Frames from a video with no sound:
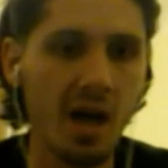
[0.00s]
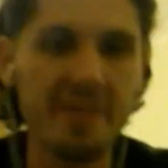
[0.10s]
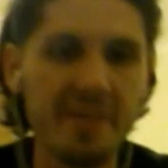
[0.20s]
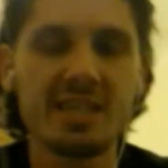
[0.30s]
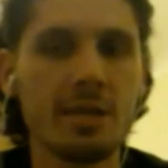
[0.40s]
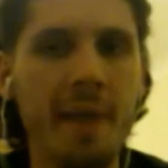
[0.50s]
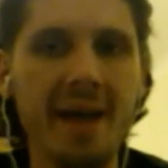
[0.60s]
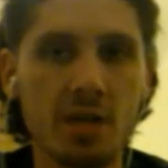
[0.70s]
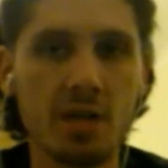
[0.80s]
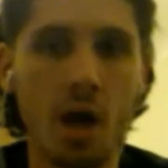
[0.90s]
This is the
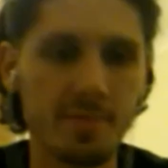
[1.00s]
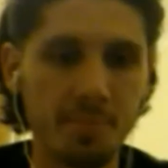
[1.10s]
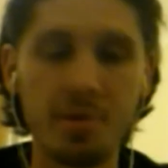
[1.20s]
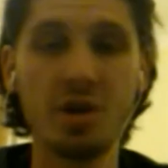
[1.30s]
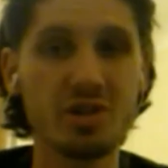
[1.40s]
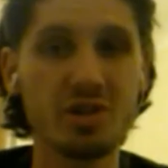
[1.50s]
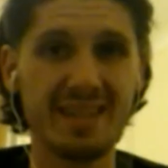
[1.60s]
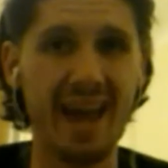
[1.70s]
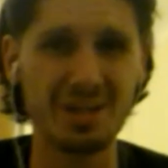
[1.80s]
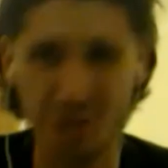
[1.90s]
best time to purchase
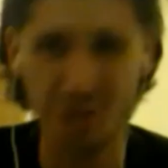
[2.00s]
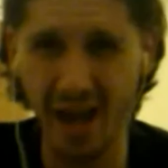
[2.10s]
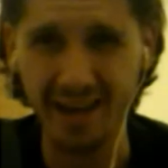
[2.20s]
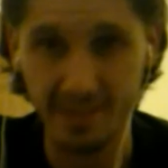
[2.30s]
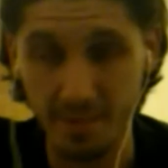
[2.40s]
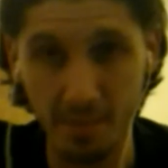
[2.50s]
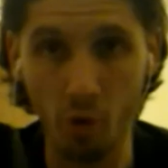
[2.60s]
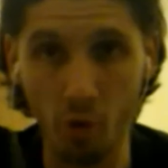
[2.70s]
next gen, to be more